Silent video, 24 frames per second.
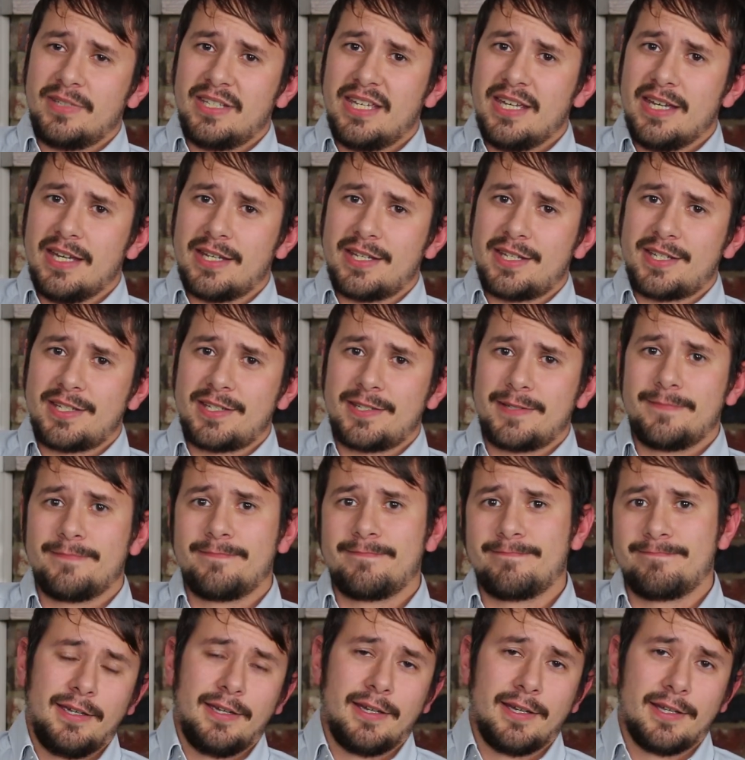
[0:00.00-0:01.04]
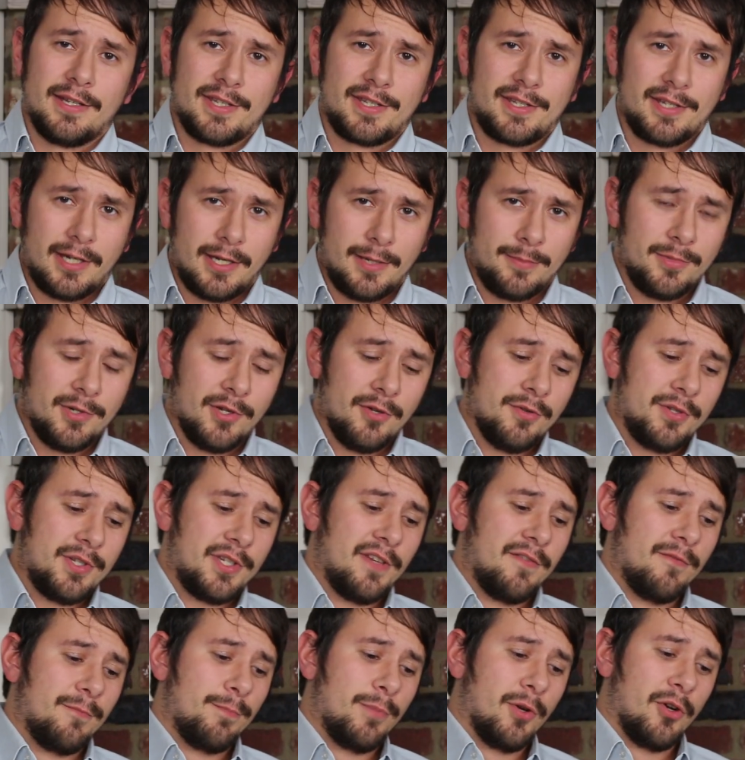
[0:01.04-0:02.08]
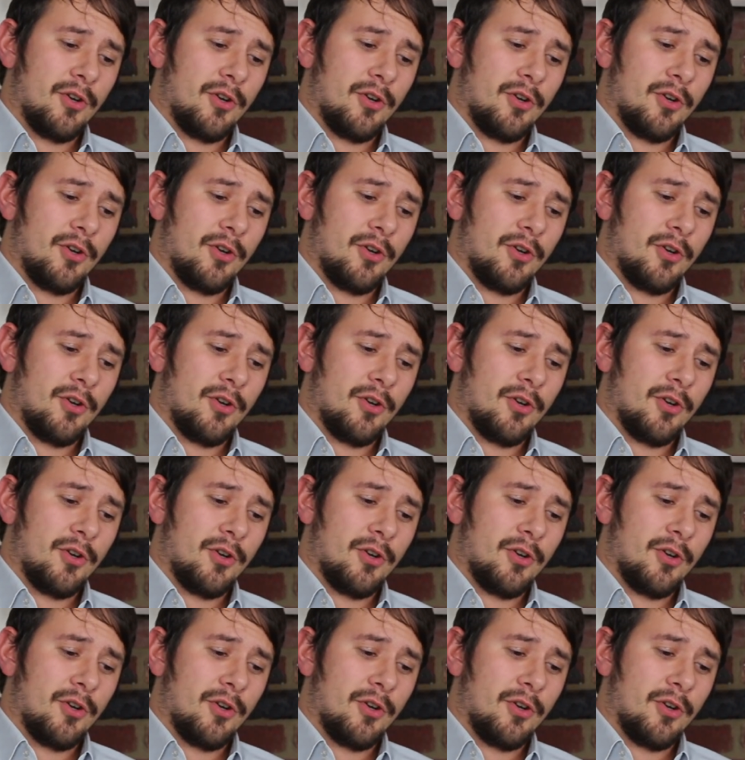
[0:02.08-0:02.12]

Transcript: Guess. It has top notes of